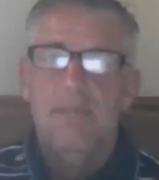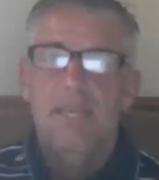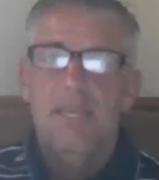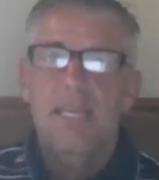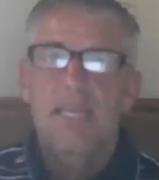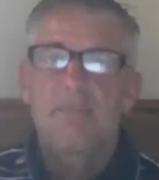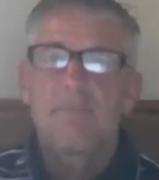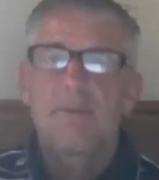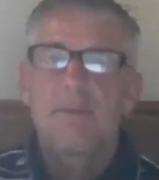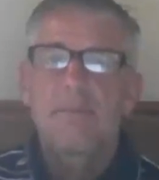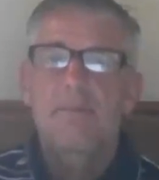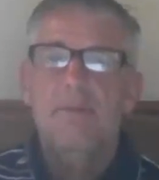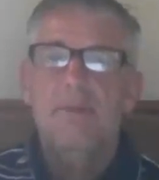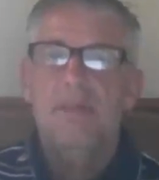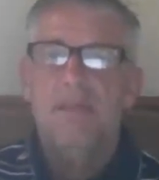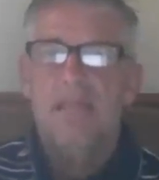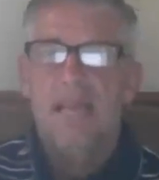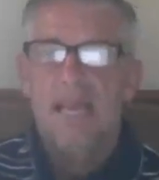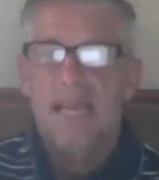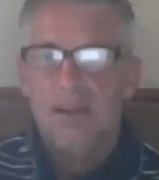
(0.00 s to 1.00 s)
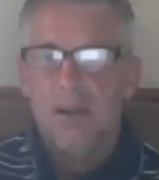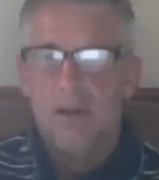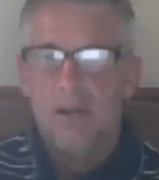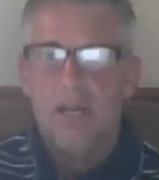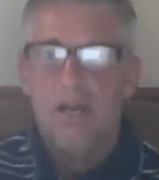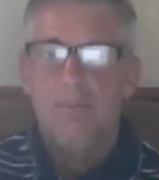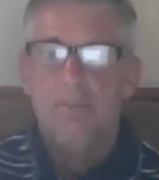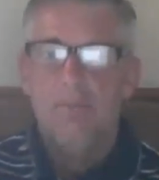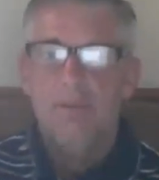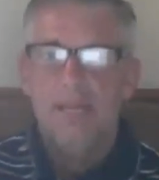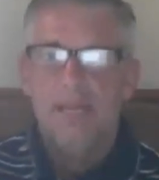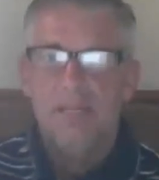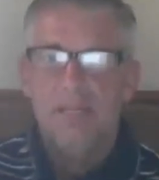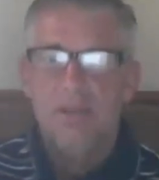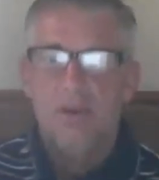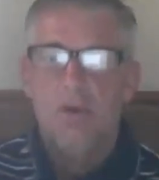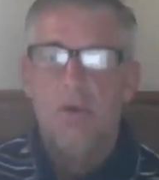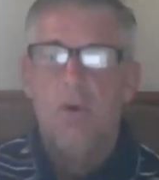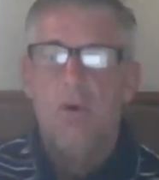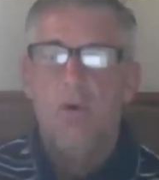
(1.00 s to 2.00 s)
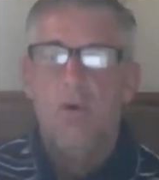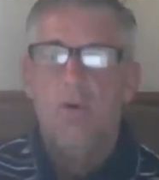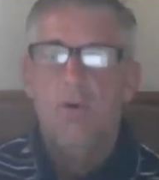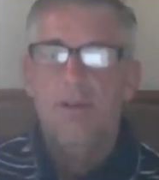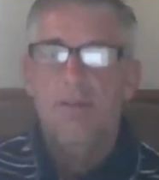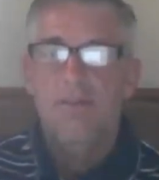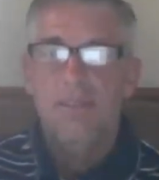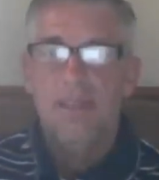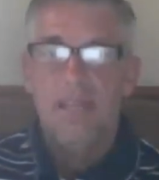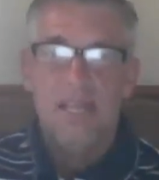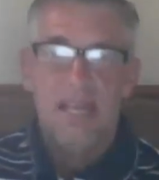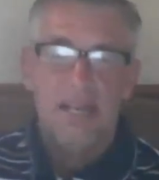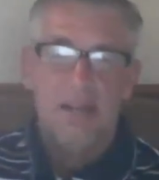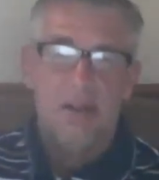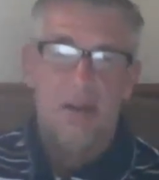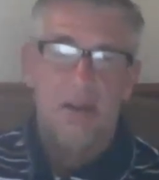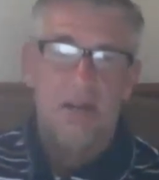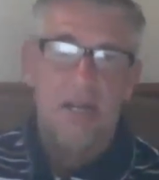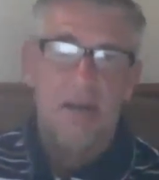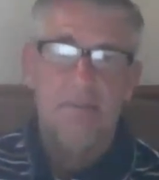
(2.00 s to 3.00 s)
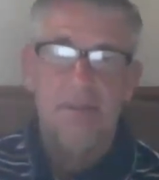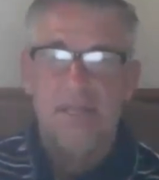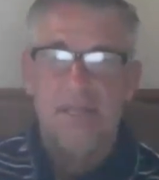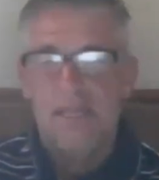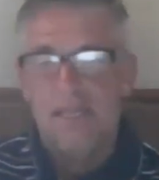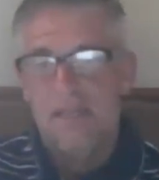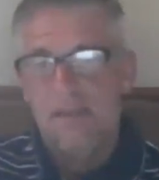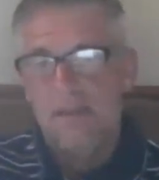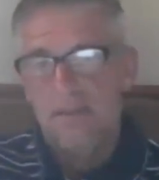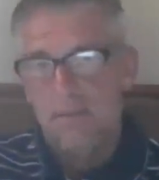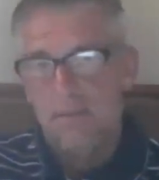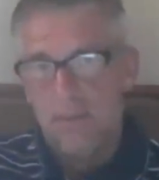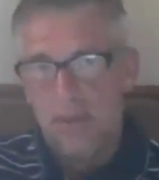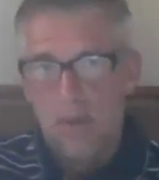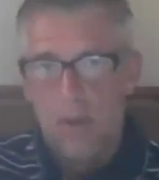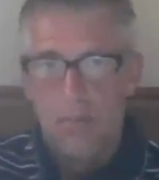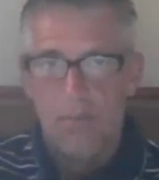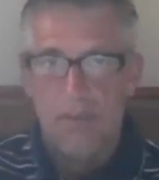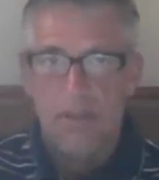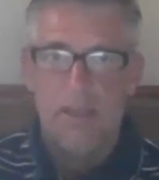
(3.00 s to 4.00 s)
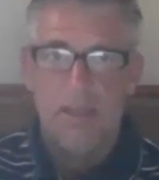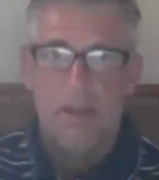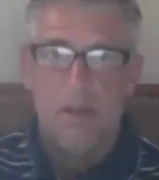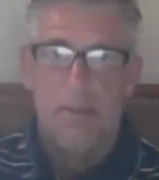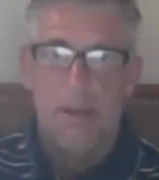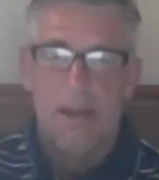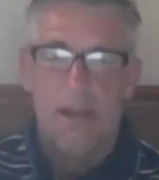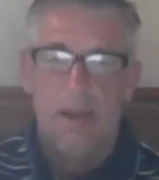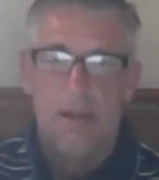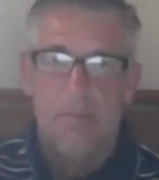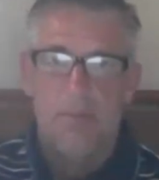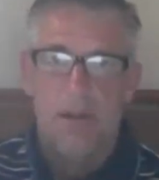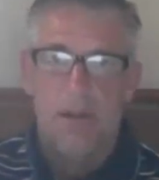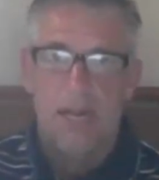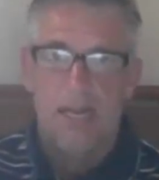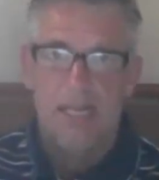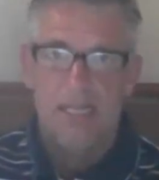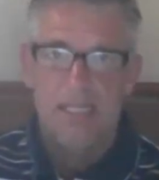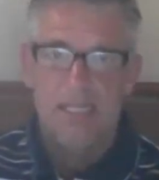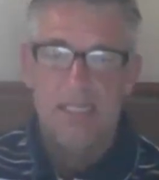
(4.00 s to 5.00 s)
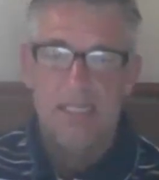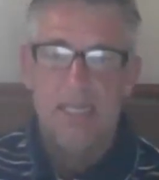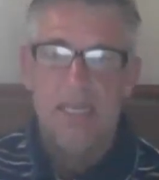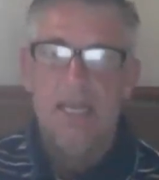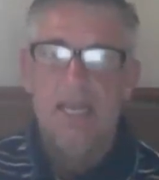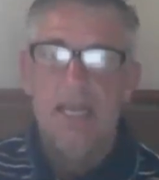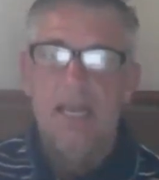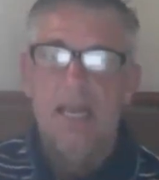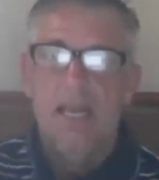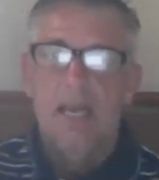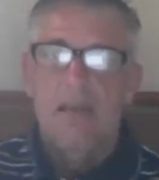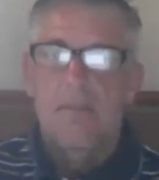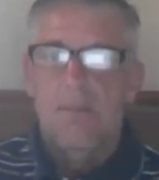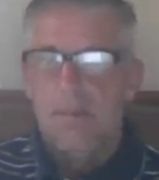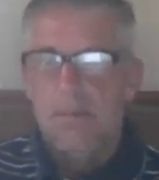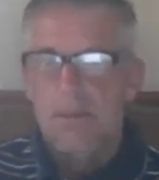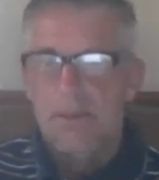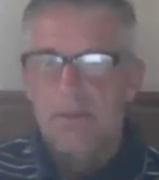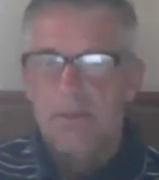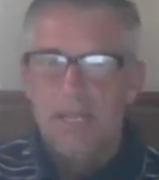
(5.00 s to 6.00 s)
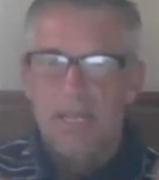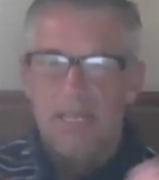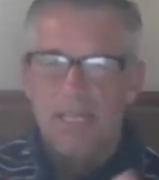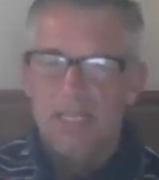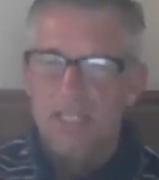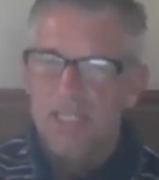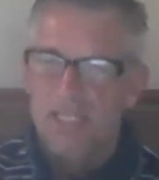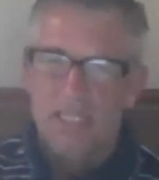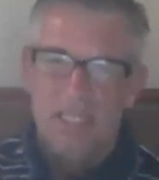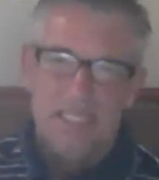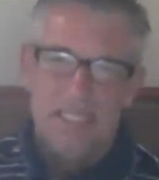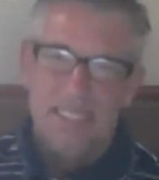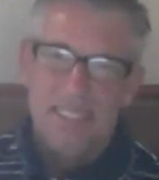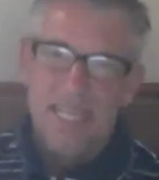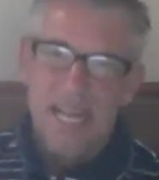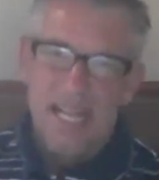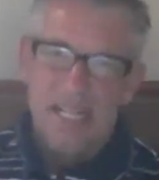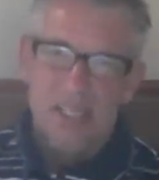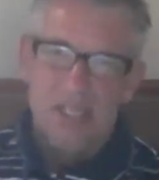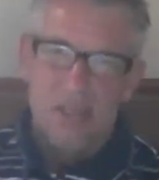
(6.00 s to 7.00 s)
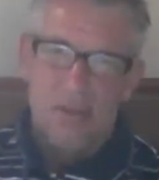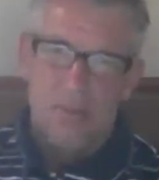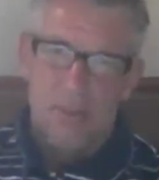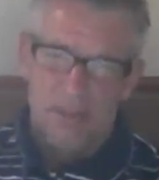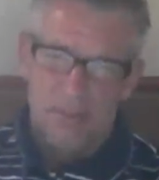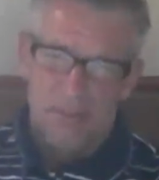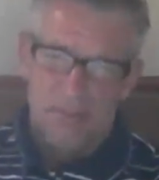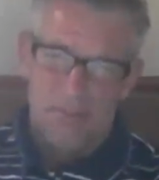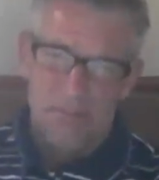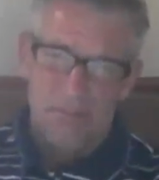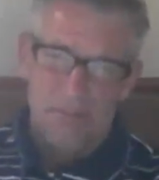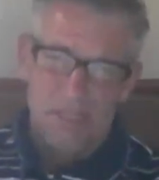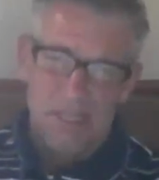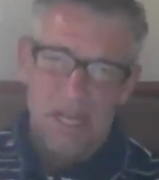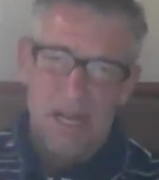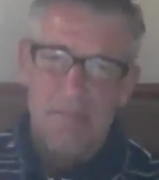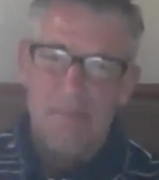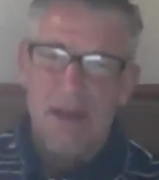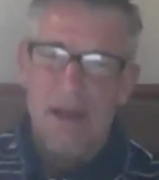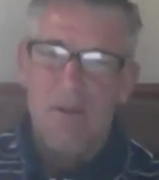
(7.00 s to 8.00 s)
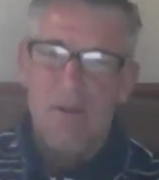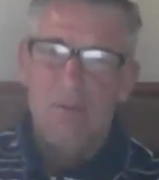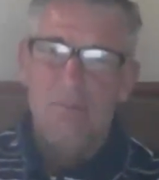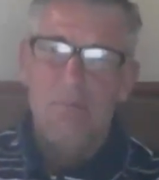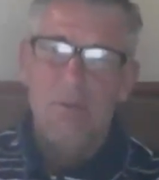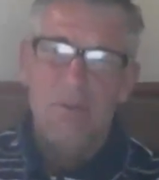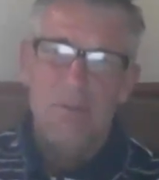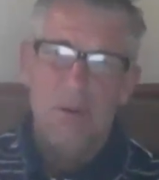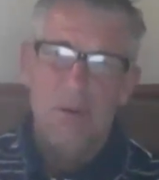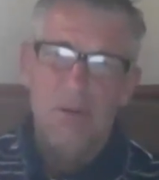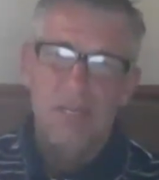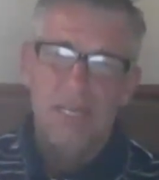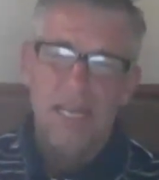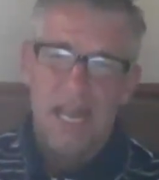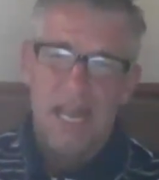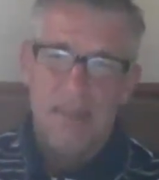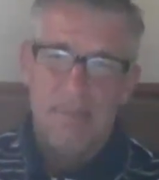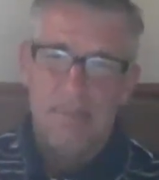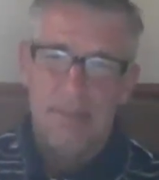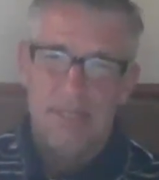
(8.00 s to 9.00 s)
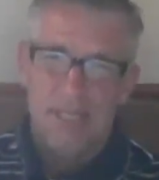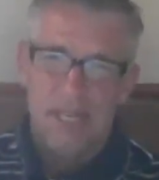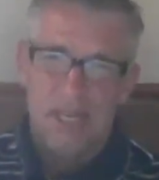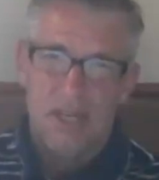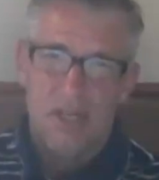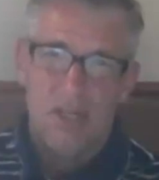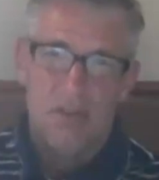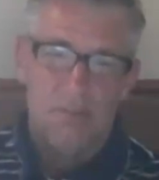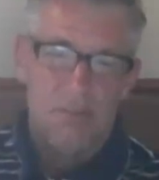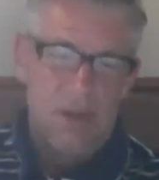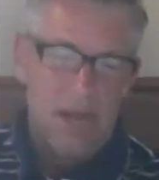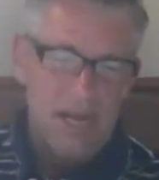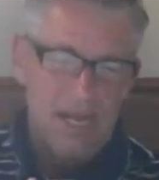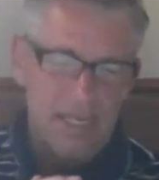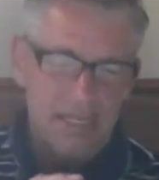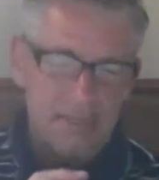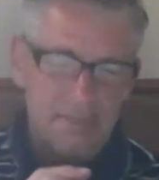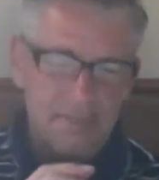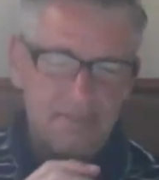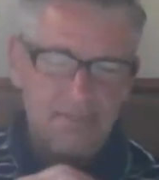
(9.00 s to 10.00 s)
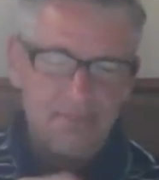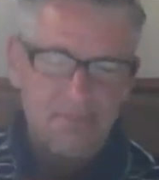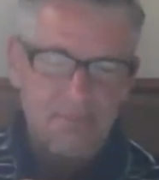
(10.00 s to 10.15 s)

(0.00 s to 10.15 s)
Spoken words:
getting people to like our company as a whole. And if they like our company, we hope that they'll buy our products. Public relations is not so much about promoting a particular product.